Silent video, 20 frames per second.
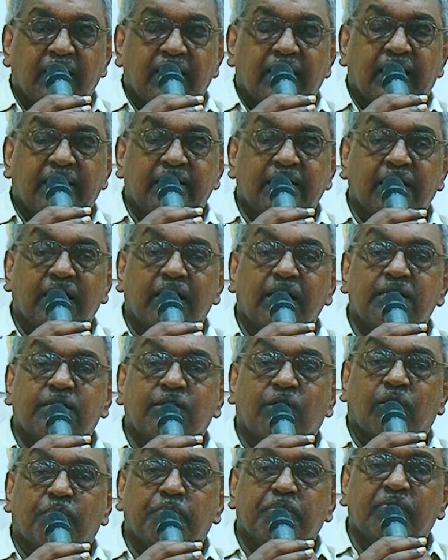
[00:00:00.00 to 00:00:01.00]
And the English
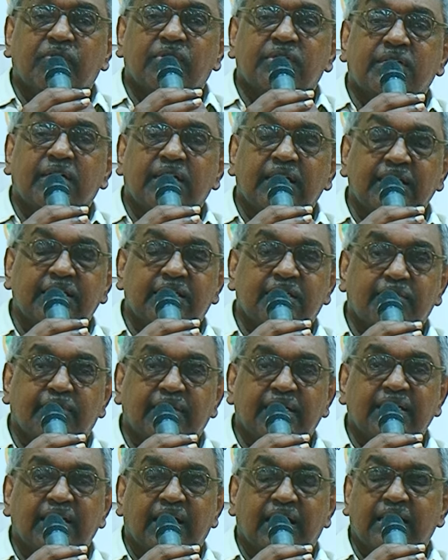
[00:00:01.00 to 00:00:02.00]
copy was released
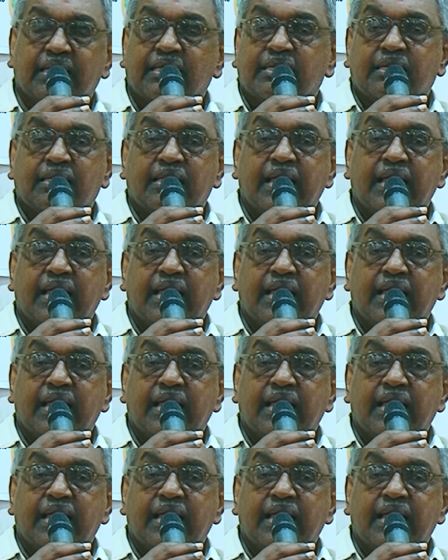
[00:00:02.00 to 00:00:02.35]
by none other